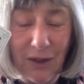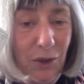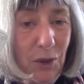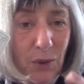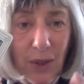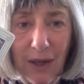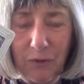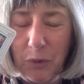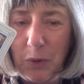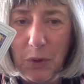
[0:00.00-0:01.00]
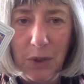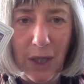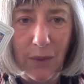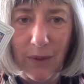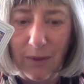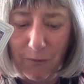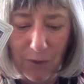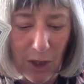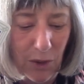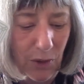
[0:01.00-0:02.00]
You do, after all, go with the
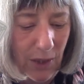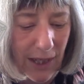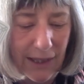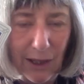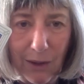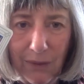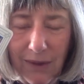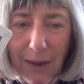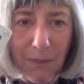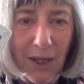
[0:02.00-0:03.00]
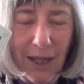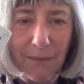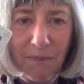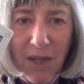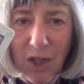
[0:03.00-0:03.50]
flow. You let go of something.